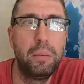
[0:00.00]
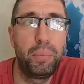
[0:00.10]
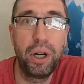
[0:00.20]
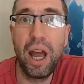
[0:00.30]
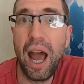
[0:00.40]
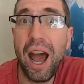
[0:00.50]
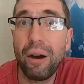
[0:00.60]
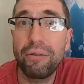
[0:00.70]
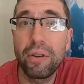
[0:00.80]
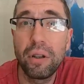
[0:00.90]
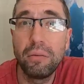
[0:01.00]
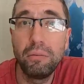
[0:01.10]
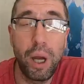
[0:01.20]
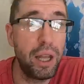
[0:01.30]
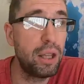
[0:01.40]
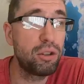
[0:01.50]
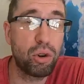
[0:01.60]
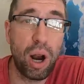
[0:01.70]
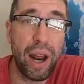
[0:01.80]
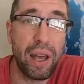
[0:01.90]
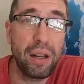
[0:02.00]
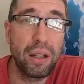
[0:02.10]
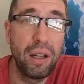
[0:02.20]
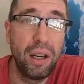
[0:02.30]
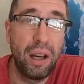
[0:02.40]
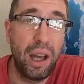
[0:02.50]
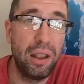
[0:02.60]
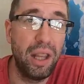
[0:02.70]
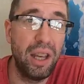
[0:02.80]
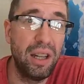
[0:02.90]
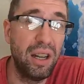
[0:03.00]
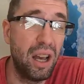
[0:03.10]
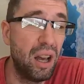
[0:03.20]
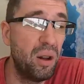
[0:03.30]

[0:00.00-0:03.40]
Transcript: put a half and then try it. And then,